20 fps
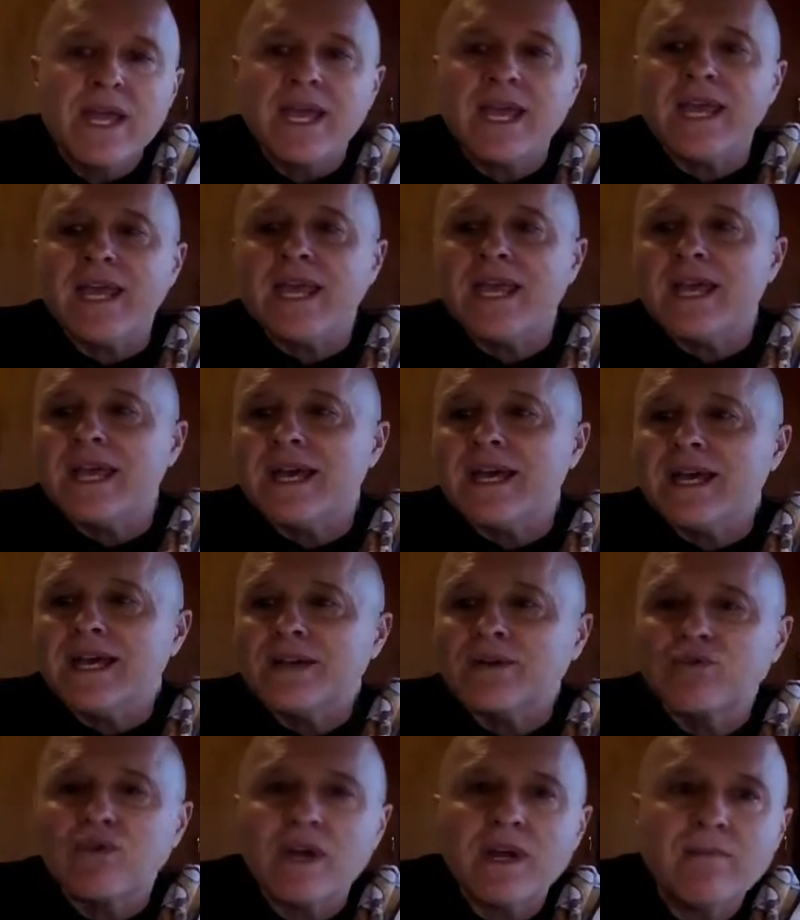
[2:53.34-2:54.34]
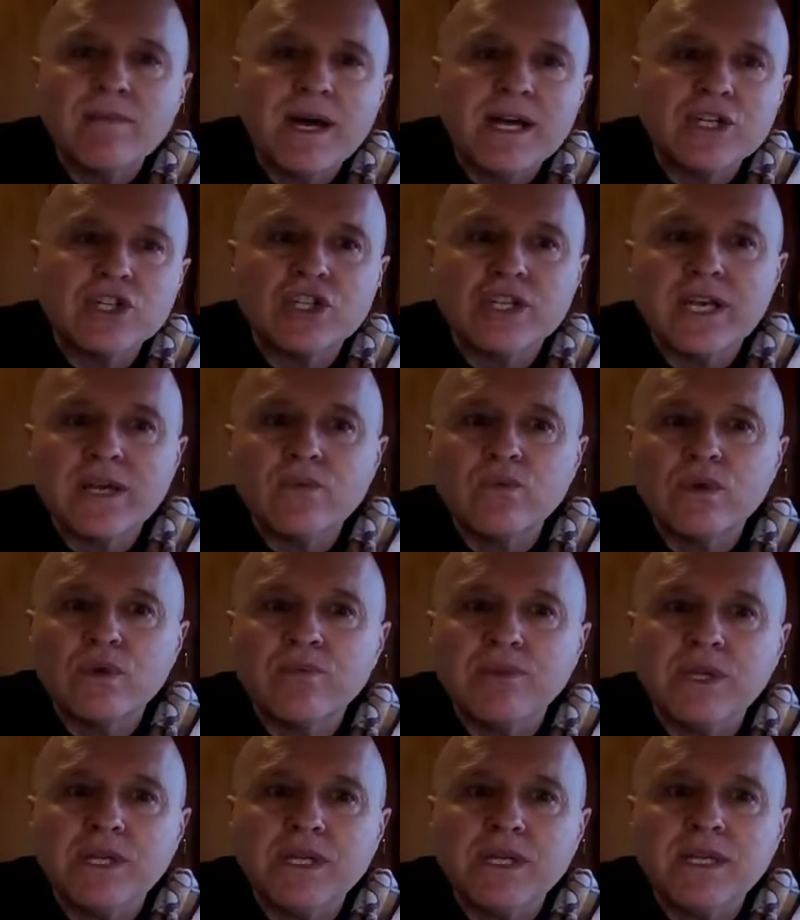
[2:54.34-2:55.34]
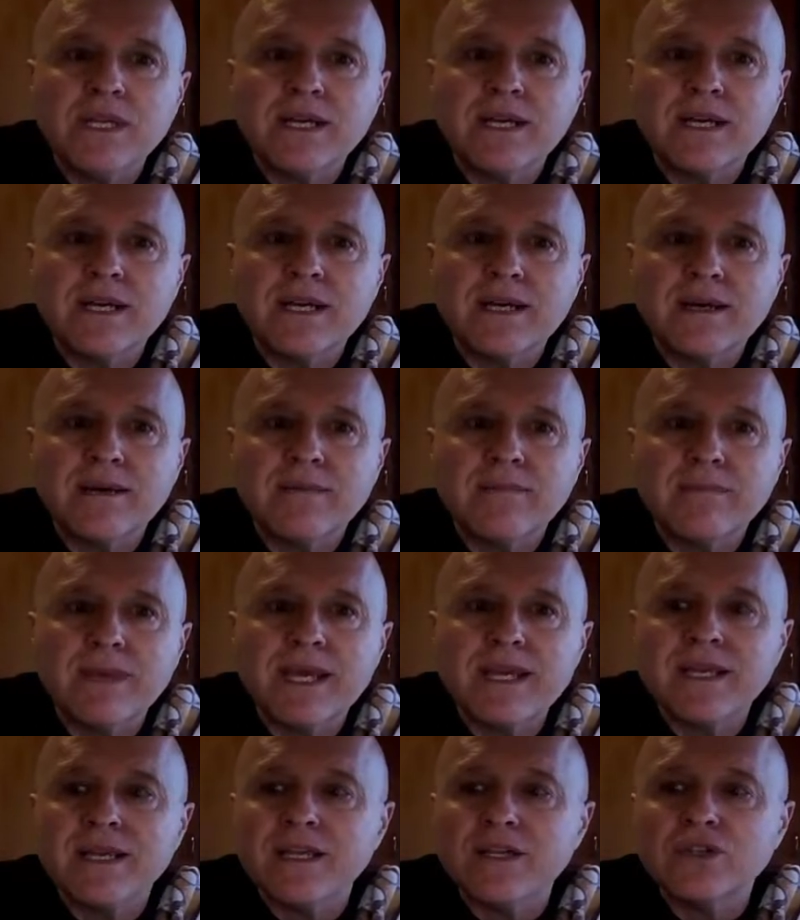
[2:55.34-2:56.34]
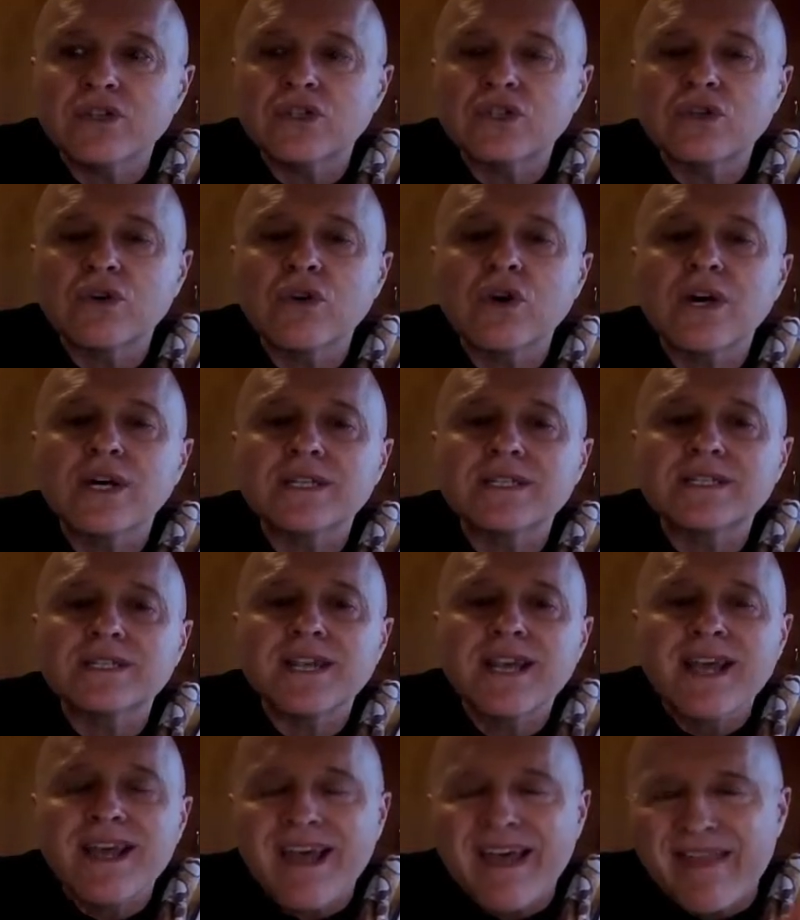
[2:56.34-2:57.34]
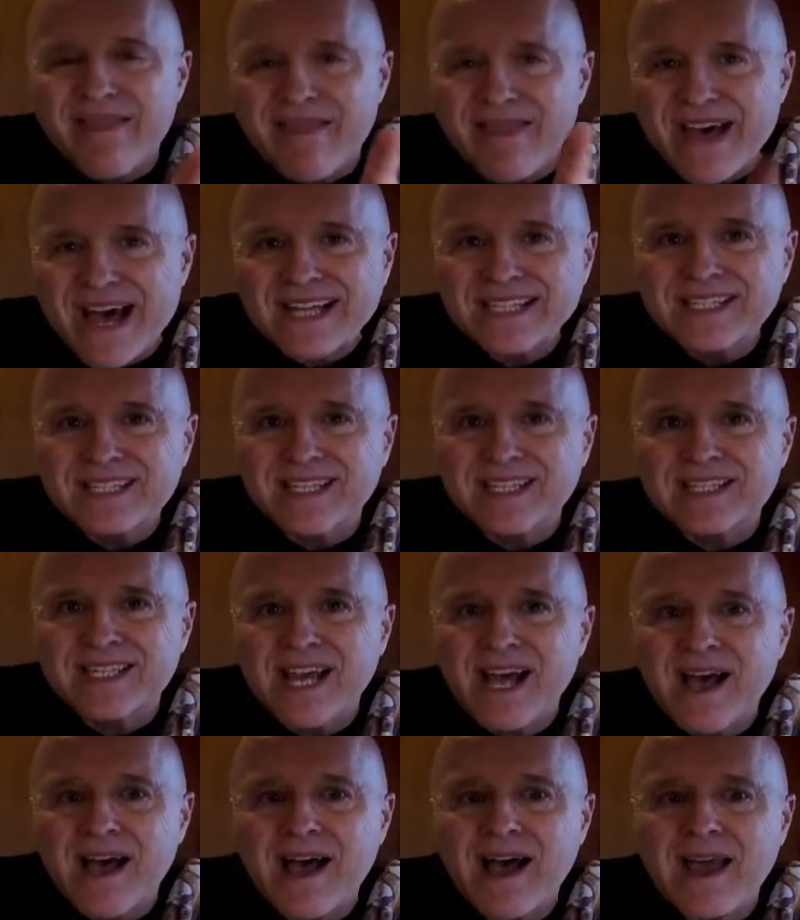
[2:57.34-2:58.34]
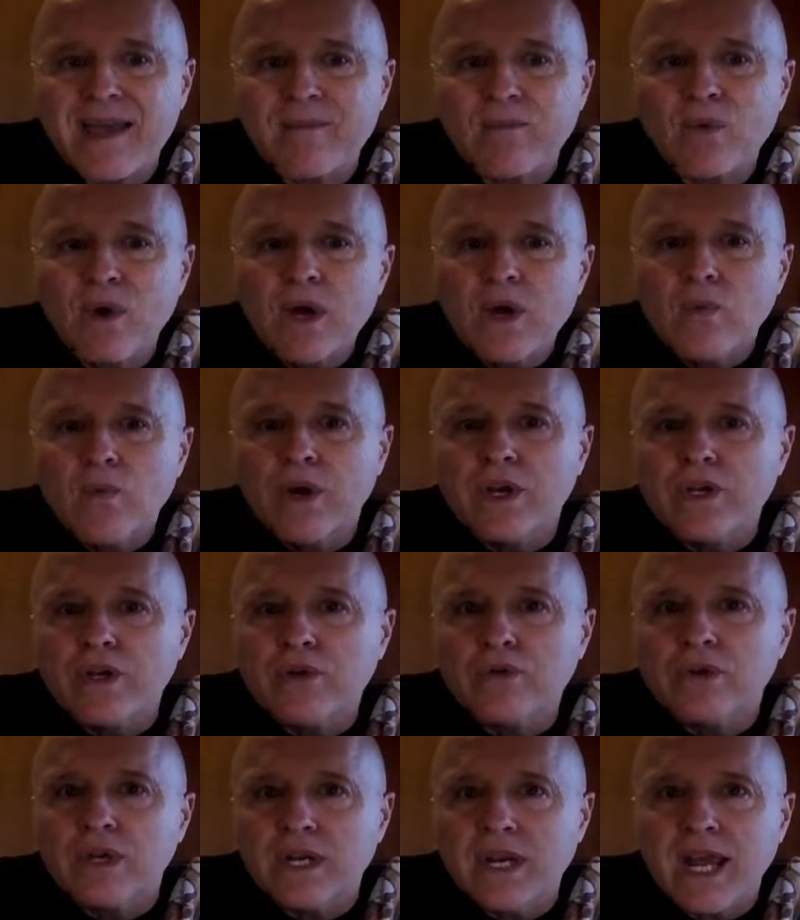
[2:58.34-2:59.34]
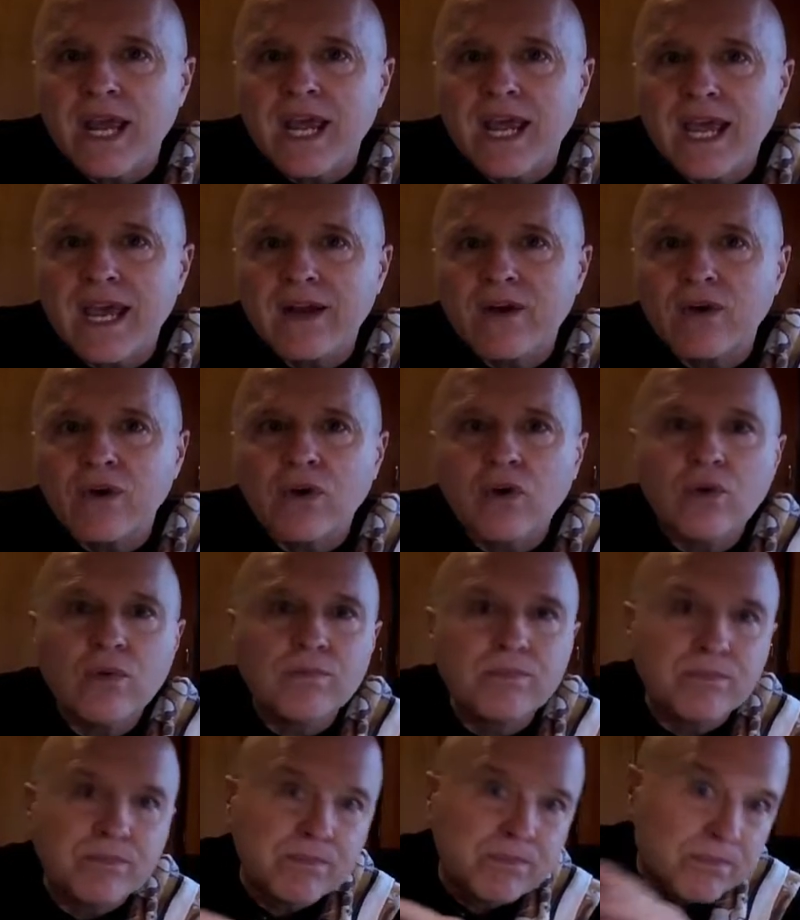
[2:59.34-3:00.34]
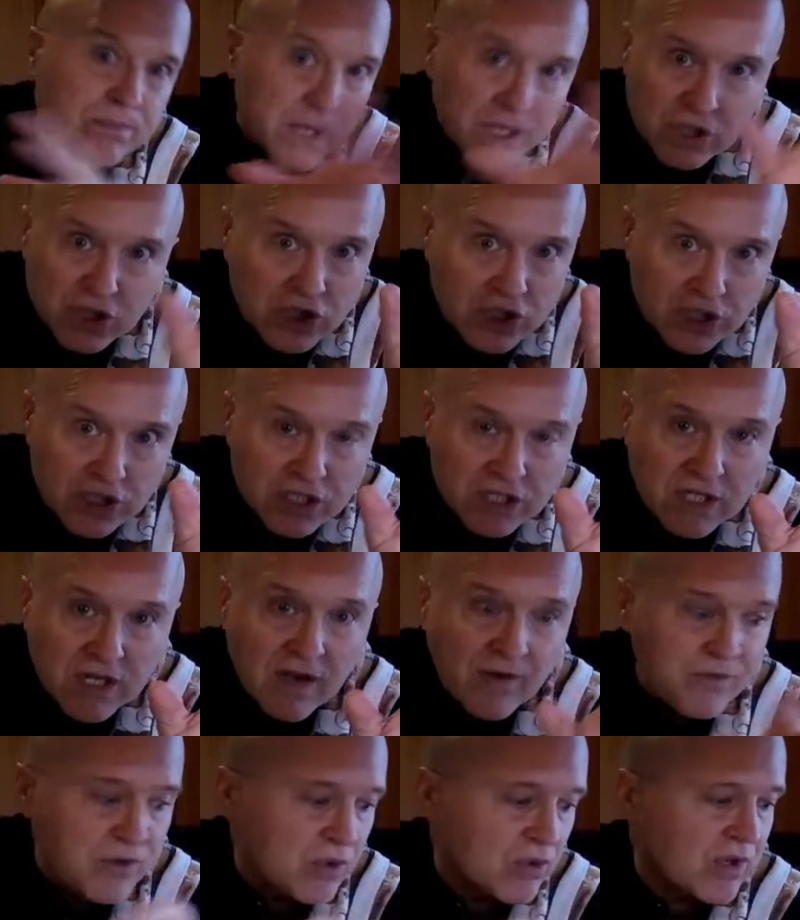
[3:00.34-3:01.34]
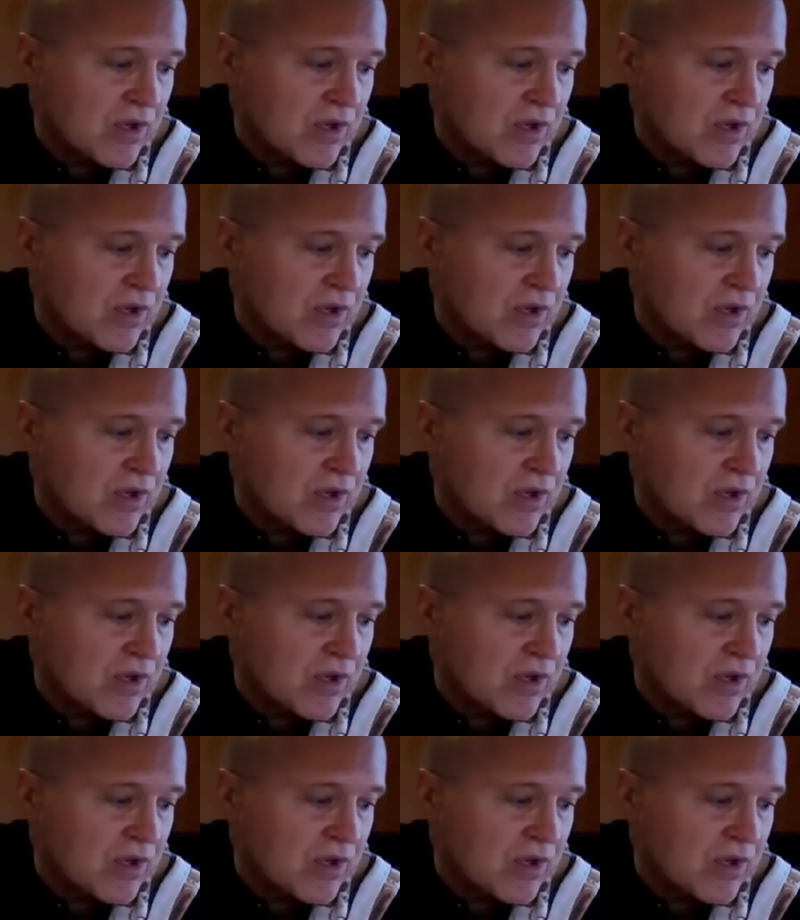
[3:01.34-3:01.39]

and Grandma Jen would be making sauce, and that's the time when you can add a whole bunch of stuff. You